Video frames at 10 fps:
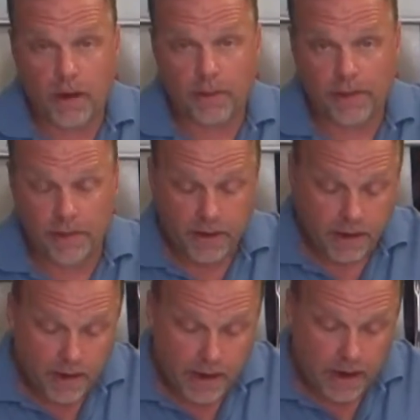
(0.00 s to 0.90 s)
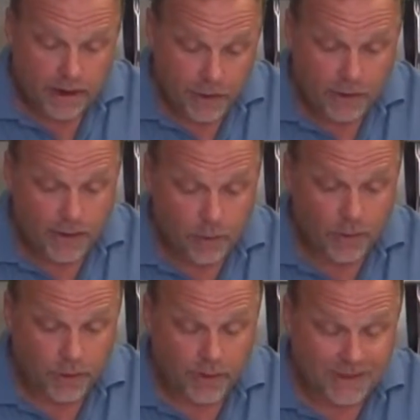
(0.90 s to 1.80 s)
with.
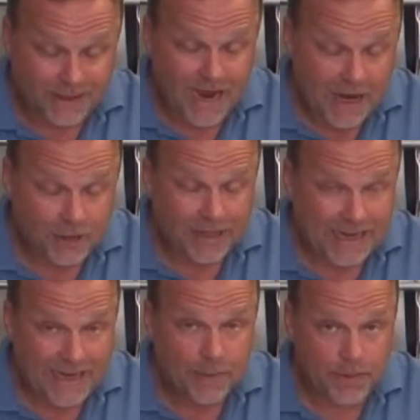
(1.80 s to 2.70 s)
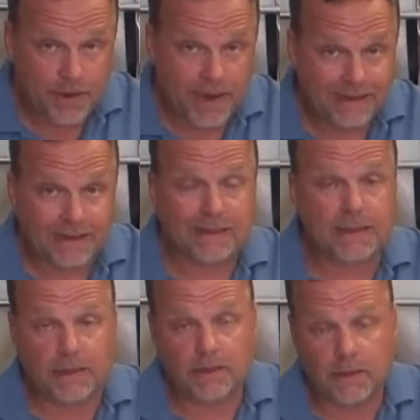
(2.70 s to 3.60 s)
This is actually EPA
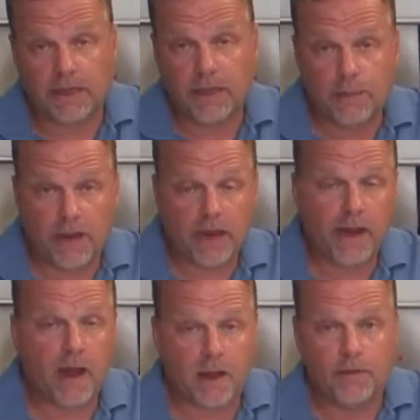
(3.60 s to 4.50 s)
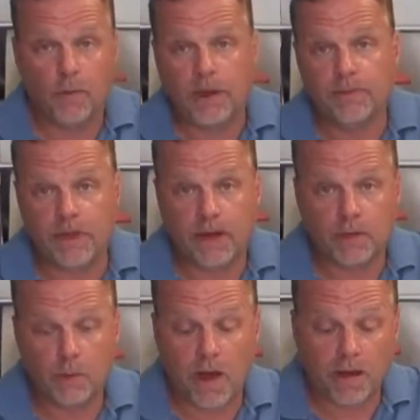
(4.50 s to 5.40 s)
listed. It's on the EPA.gov website as
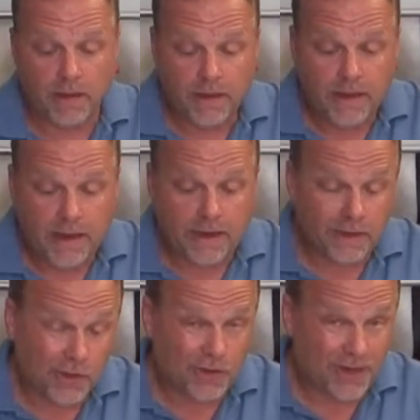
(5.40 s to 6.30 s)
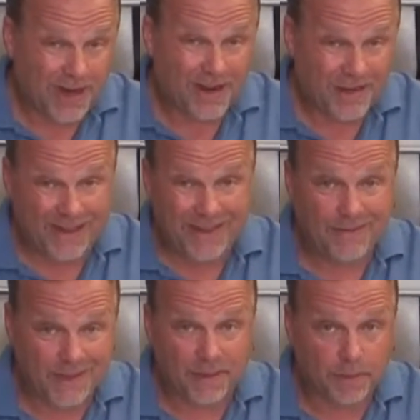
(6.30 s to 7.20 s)
well, and it shows you could actually leave
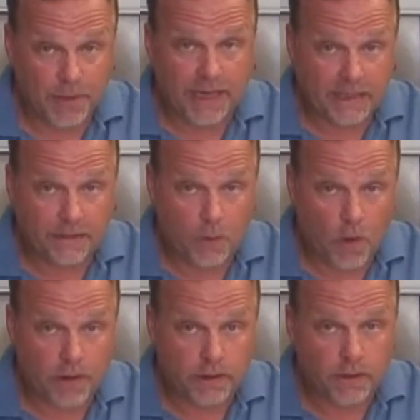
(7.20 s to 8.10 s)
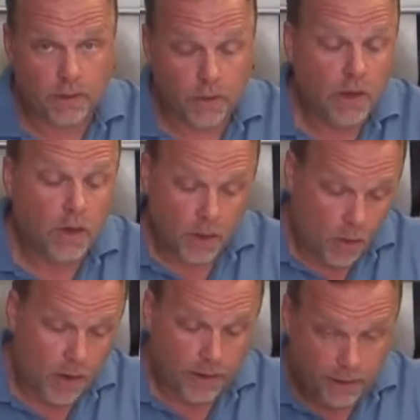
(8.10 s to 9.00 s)
this in place if you wanted to,
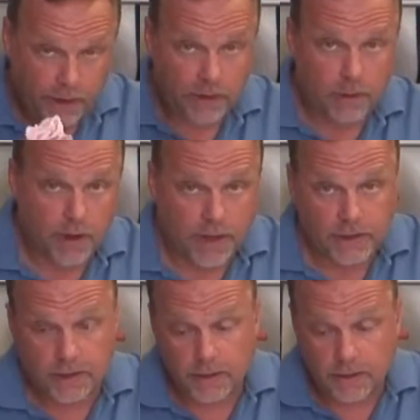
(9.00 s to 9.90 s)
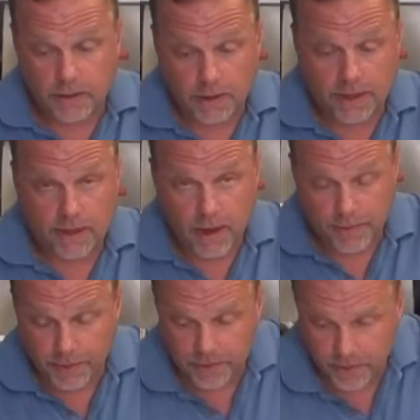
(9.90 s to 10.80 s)
or you could do what I just did and clean it up
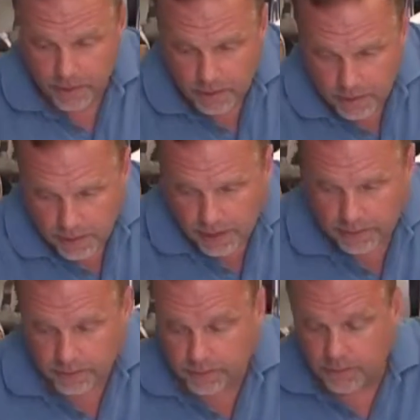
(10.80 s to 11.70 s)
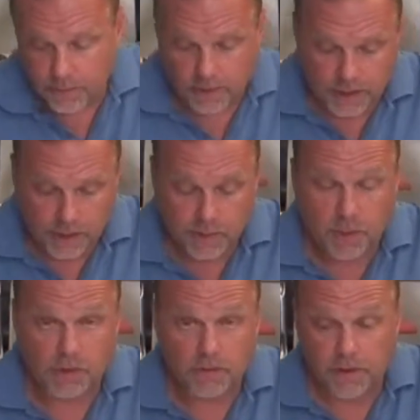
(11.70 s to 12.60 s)
and
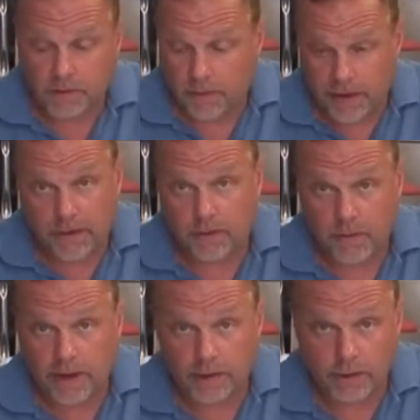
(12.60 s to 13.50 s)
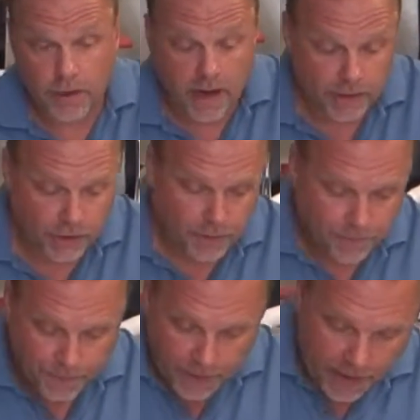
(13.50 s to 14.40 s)
dispose of it right in the regular trash.
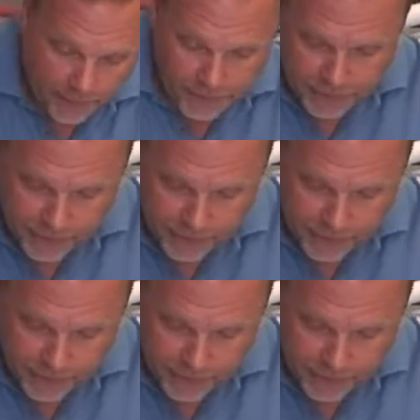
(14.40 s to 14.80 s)
Everything